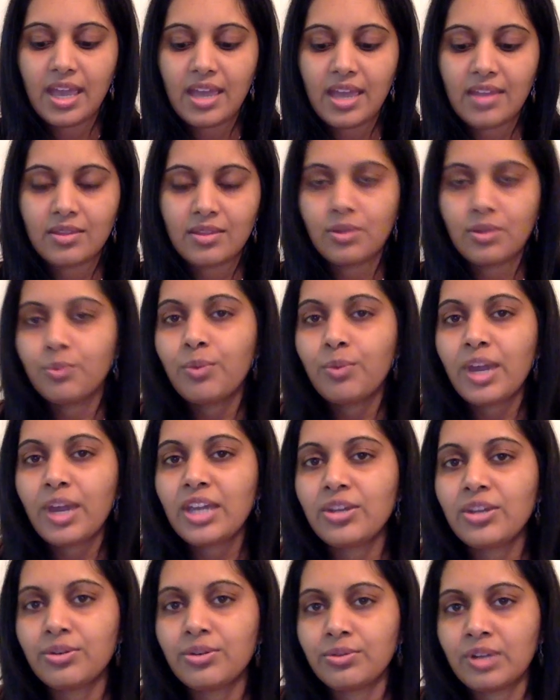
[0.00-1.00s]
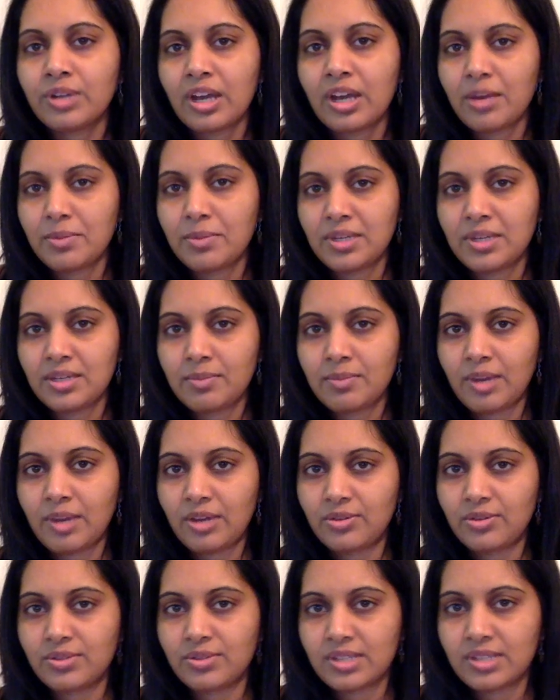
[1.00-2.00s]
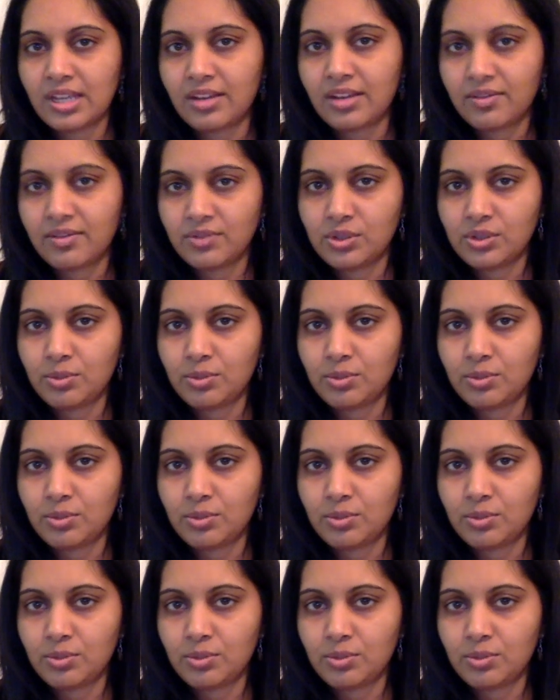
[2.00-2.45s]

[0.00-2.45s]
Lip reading: And the way you're coming by yourself